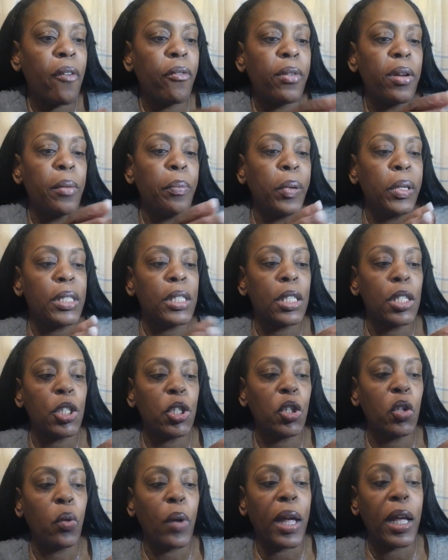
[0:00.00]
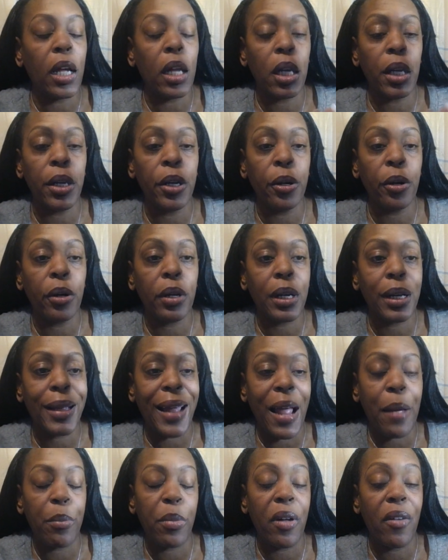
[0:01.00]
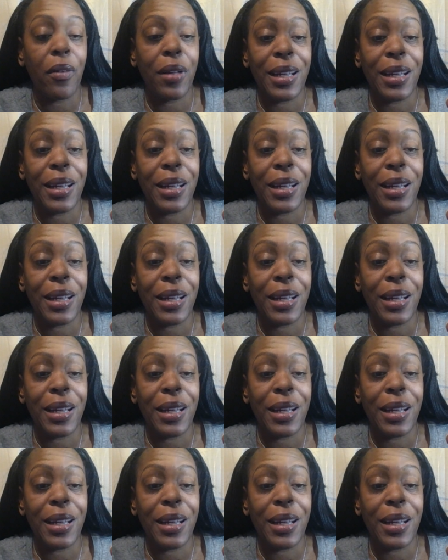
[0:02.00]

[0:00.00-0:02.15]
into a clear type of con